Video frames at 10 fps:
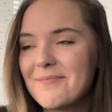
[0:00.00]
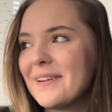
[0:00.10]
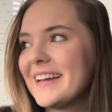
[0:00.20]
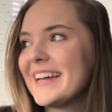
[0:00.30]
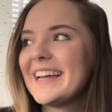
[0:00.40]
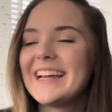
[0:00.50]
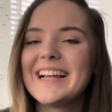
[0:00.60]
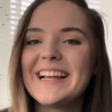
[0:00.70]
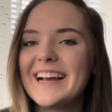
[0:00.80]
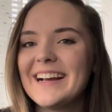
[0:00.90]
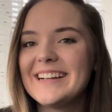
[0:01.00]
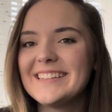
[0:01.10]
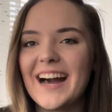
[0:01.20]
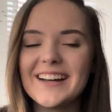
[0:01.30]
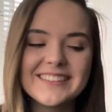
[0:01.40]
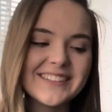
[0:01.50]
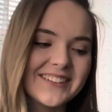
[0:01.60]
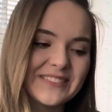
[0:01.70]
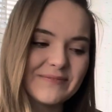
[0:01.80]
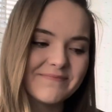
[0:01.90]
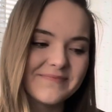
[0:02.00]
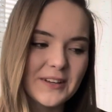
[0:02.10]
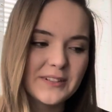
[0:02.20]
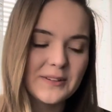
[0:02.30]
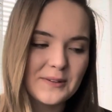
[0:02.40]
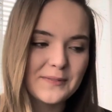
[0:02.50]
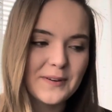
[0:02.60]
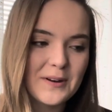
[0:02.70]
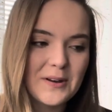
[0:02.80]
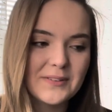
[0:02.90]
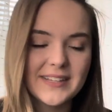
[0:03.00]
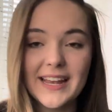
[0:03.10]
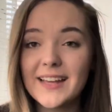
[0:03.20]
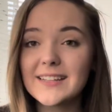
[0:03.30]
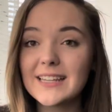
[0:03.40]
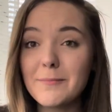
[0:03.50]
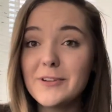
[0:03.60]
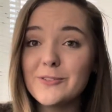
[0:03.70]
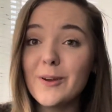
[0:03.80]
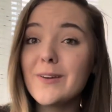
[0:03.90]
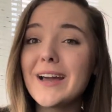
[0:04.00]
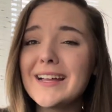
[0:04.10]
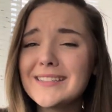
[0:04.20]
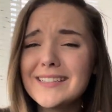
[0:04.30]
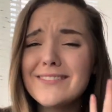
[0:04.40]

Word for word: But yeah, so there's those photos and let me show you guys the